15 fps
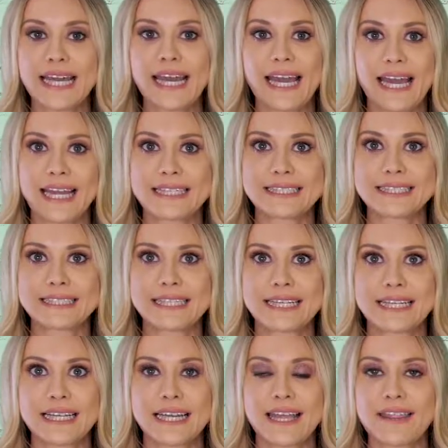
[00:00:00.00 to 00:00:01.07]
and
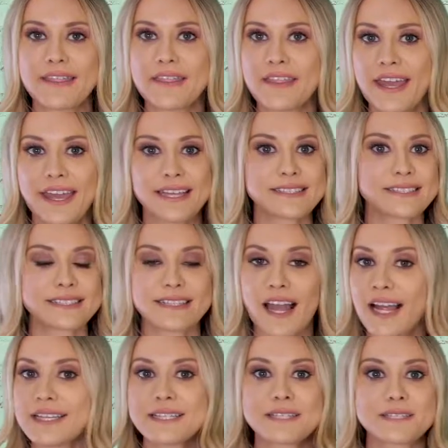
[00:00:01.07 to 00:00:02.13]
they did
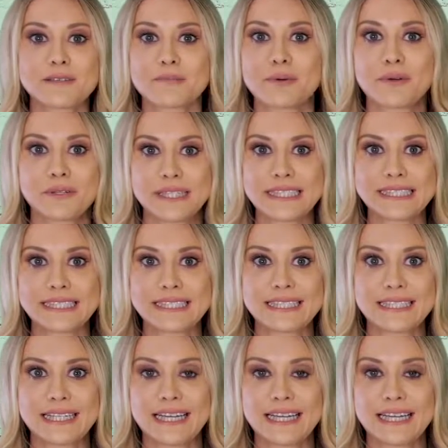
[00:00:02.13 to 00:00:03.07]
not disappoint.